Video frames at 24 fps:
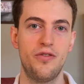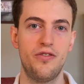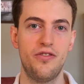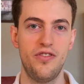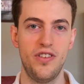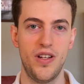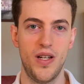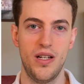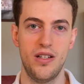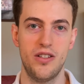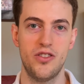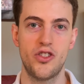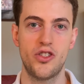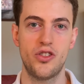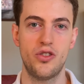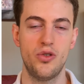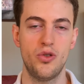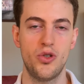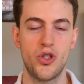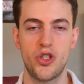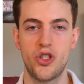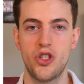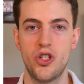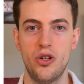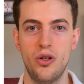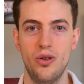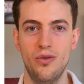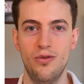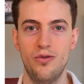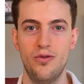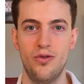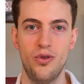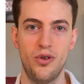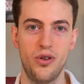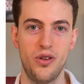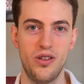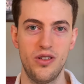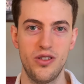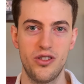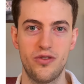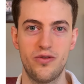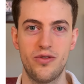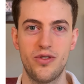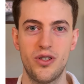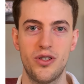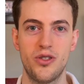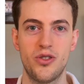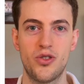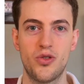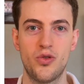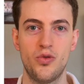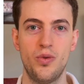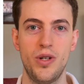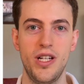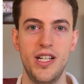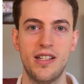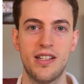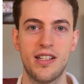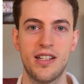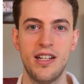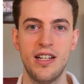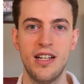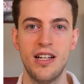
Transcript: finished to show for this first week.